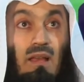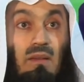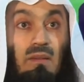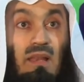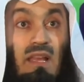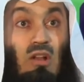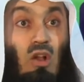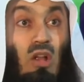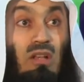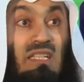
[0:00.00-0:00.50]

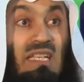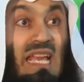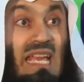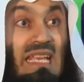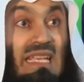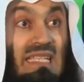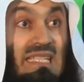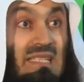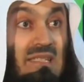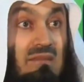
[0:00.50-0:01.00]
Like hot
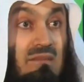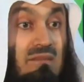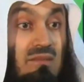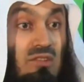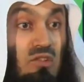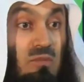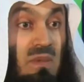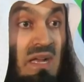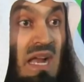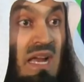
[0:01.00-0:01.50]
cakes,
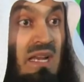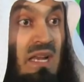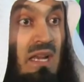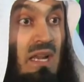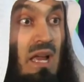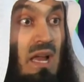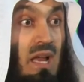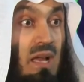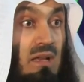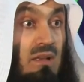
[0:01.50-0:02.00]

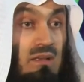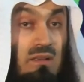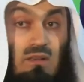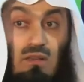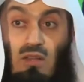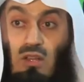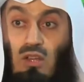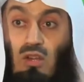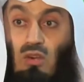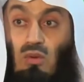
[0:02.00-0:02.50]
subhanallah.
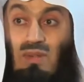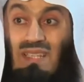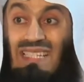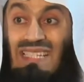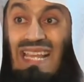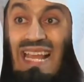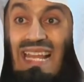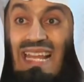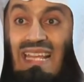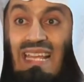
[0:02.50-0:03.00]
We're
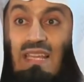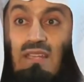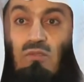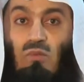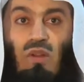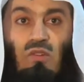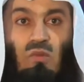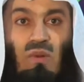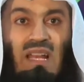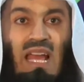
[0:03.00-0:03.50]
selling it.
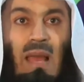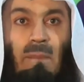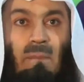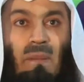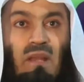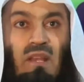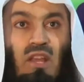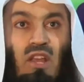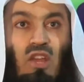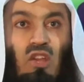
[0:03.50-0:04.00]
What will
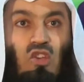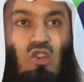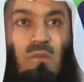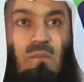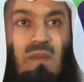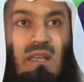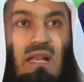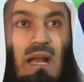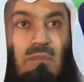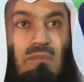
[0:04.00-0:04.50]
happen? You
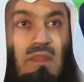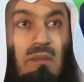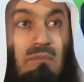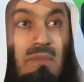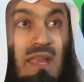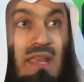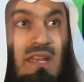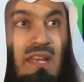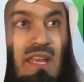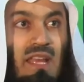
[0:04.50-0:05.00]
become the
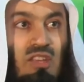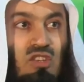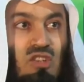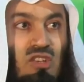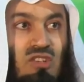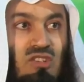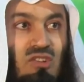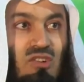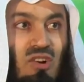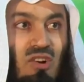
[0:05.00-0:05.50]
main
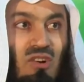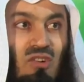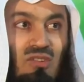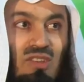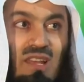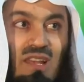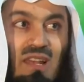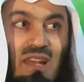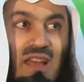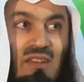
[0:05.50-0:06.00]
agent. Oh,
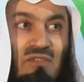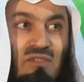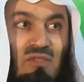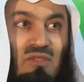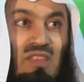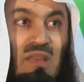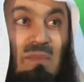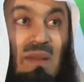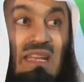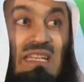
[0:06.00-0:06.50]
they love
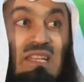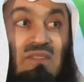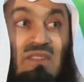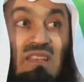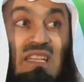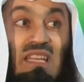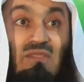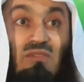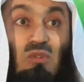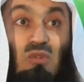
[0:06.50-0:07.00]
you. They might
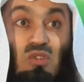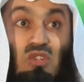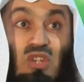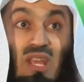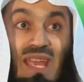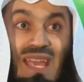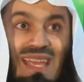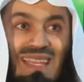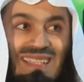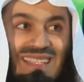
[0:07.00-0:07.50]
even give you
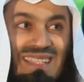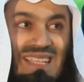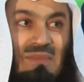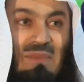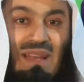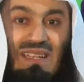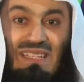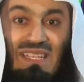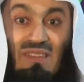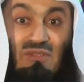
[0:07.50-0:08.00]
shares. They
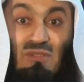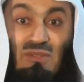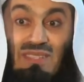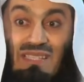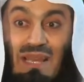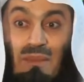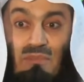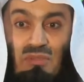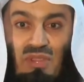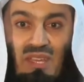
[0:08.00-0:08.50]
might give you
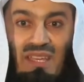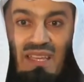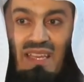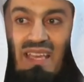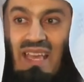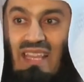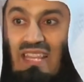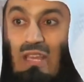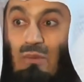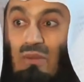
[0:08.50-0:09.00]
something.
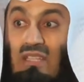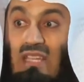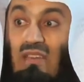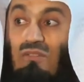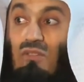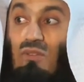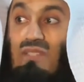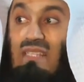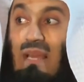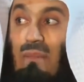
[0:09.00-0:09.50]
They will
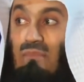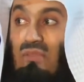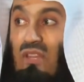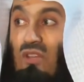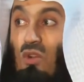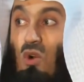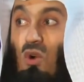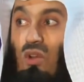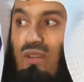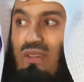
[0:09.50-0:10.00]
give you
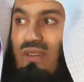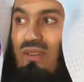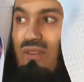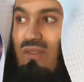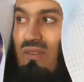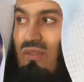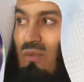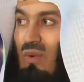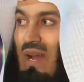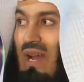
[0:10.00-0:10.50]
something good.
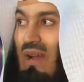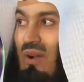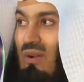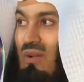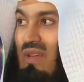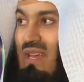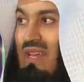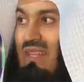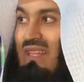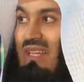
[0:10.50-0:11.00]

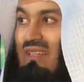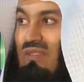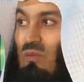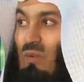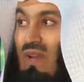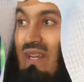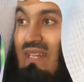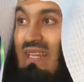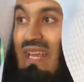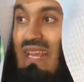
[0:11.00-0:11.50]
Wow, that
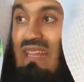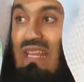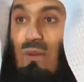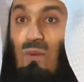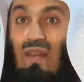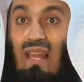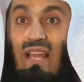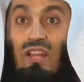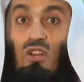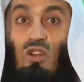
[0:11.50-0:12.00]
one day they
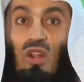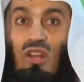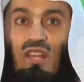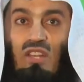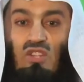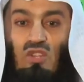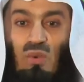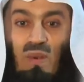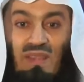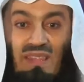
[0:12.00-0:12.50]
will
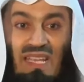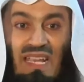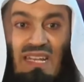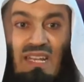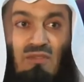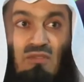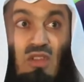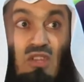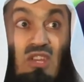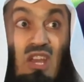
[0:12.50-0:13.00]
acknowledge you at the
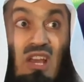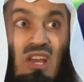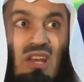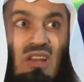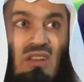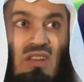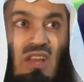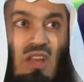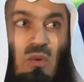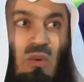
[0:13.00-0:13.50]
end of the
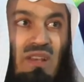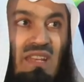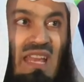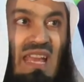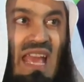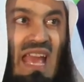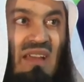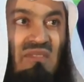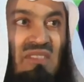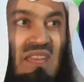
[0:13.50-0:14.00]
year when
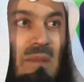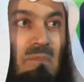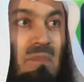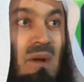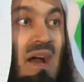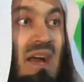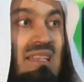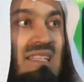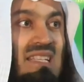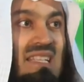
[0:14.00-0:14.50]
they have their
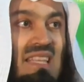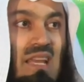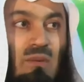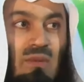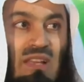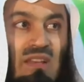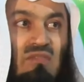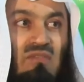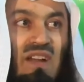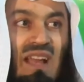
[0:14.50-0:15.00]
party. They
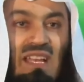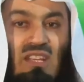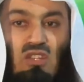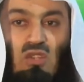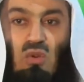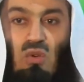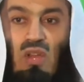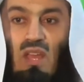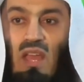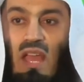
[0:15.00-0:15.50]
will
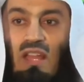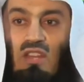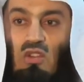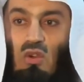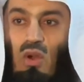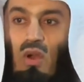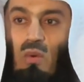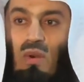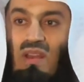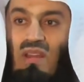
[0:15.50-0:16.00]
invite you and
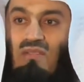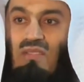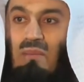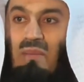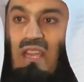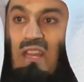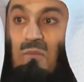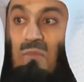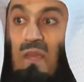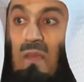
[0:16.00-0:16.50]
you are one of the
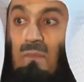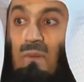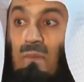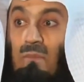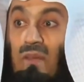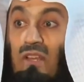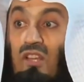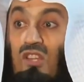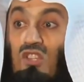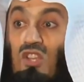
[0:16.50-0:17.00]
main people,
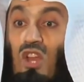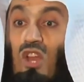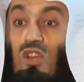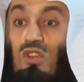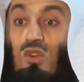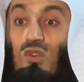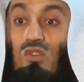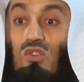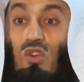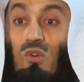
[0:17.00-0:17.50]
because
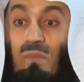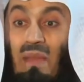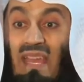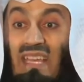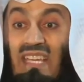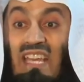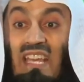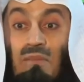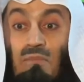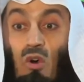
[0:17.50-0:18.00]
you're
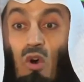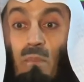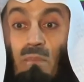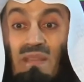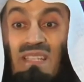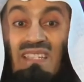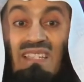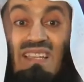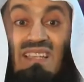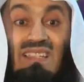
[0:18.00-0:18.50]
making more
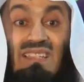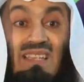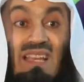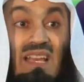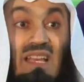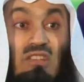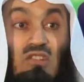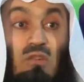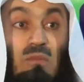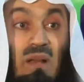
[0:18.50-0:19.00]
business,
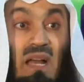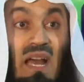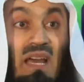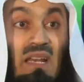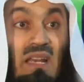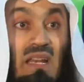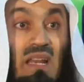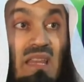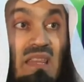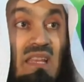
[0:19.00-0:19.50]

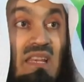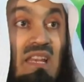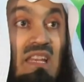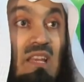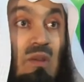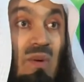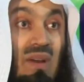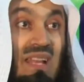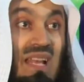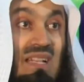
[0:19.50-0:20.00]
subhanallah, than
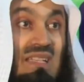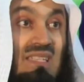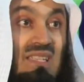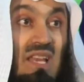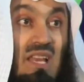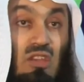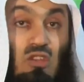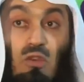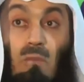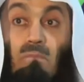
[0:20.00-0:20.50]
anyone else.
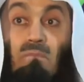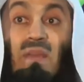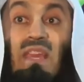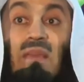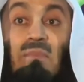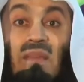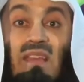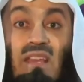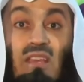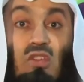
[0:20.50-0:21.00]
You're
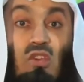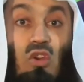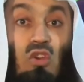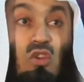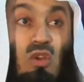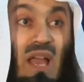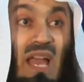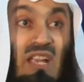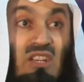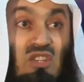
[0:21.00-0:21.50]
beaming,
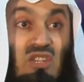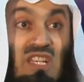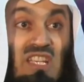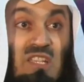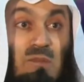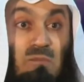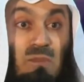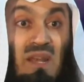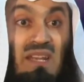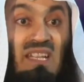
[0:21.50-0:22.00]
you're actually
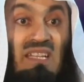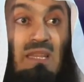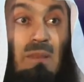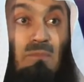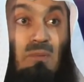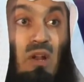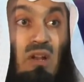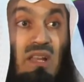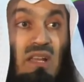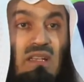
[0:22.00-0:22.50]
spreading the
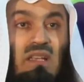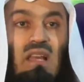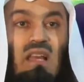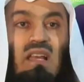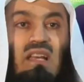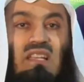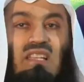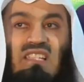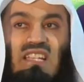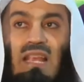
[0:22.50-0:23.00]
product.
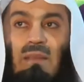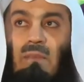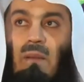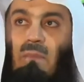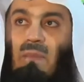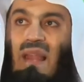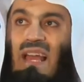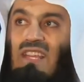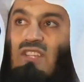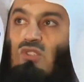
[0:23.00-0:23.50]
The same
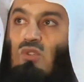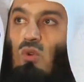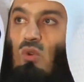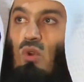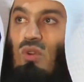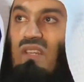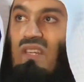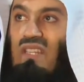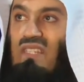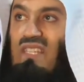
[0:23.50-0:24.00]
applies to
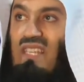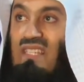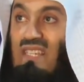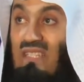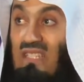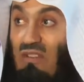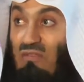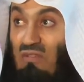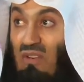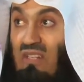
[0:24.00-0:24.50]
goodness. It's a
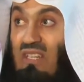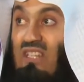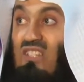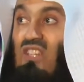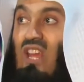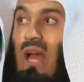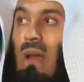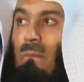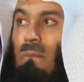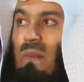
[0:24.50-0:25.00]
different
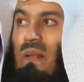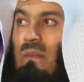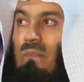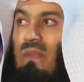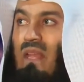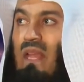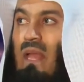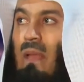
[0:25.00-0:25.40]
example,